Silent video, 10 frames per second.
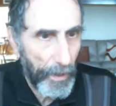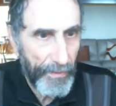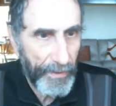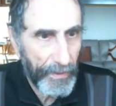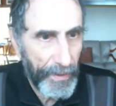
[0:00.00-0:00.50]

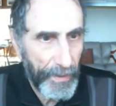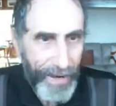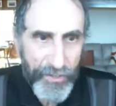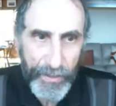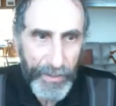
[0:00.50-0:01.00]
uh, but I
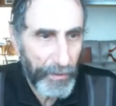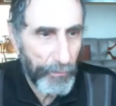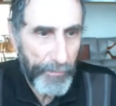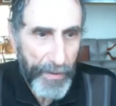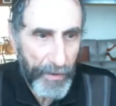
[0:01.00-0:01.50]
think
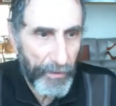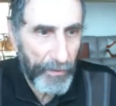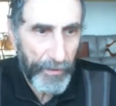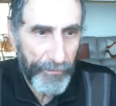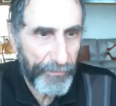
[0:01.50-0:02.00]
actually it would be
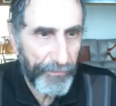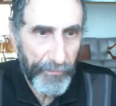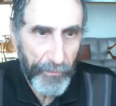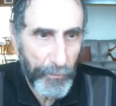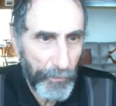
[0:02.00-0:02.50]
better
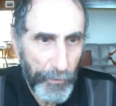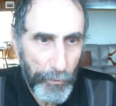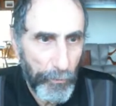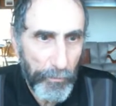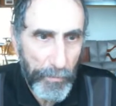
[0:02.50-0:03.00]
if
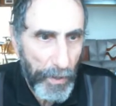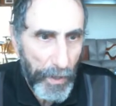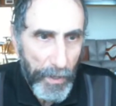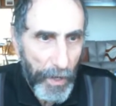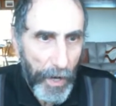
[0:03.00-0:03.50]

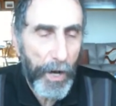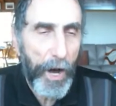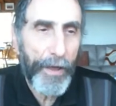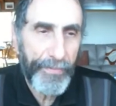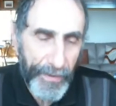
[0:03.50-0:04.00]
you
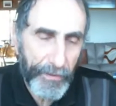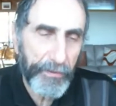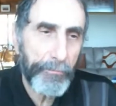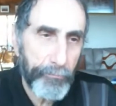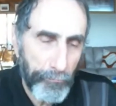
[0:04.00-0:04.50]
uh,
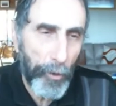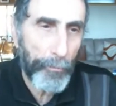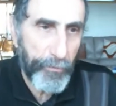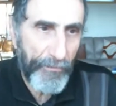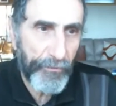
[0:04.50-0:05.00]
I think
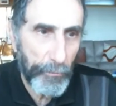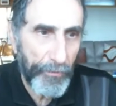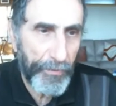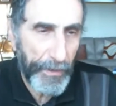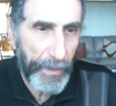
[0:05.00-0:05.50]
the more
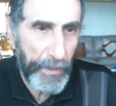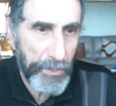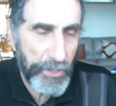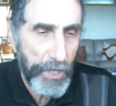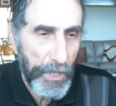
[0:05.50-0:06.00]
preferable
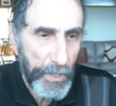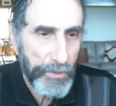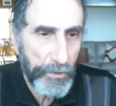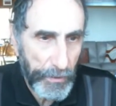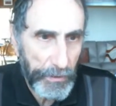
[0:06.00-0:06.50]
thing
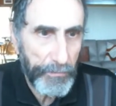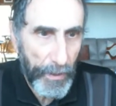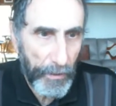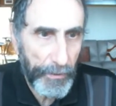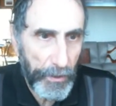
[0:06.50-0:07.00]
is
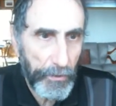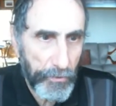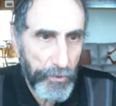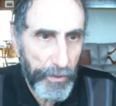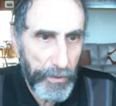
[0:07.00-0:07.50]
to
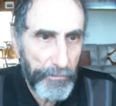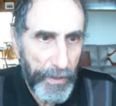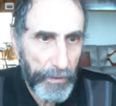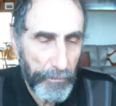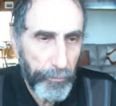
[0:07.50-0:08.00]
email me,
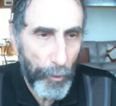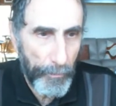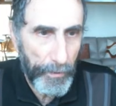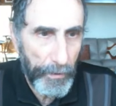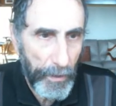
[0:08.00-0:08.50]
Trent, and
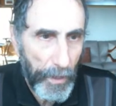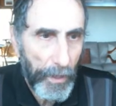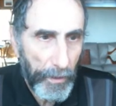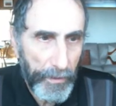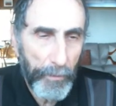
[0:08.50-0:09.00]
make an
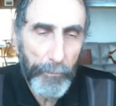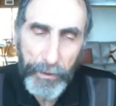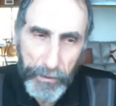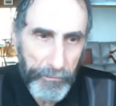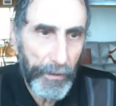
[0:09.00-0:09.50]
appointment,
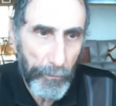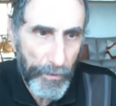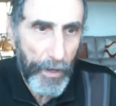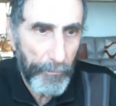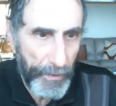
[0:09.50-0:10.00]
and then we
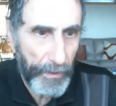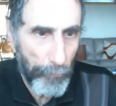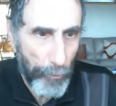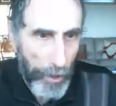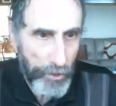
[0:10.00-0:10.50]
can meet
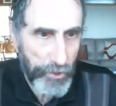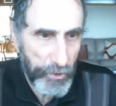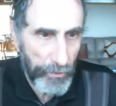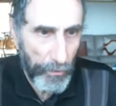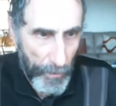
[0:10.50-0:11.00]
without being
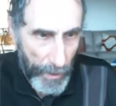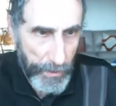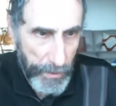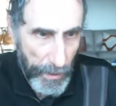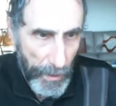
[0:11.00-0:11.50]
rushed.
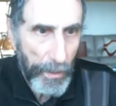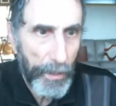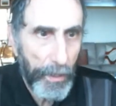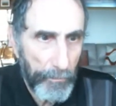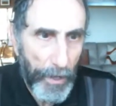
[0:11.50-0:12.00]
All right.
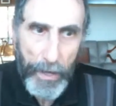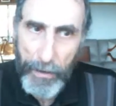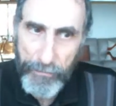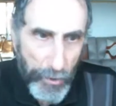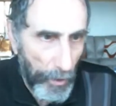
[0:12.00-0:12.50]

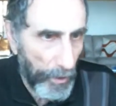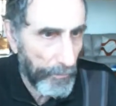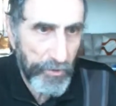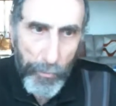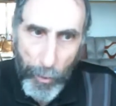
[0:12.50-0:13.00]
Um, I have
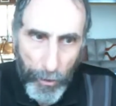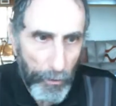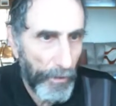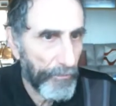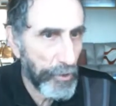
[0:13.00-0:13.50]
time
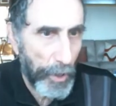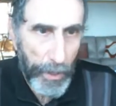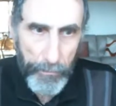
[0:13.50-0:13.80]
tomorrow. I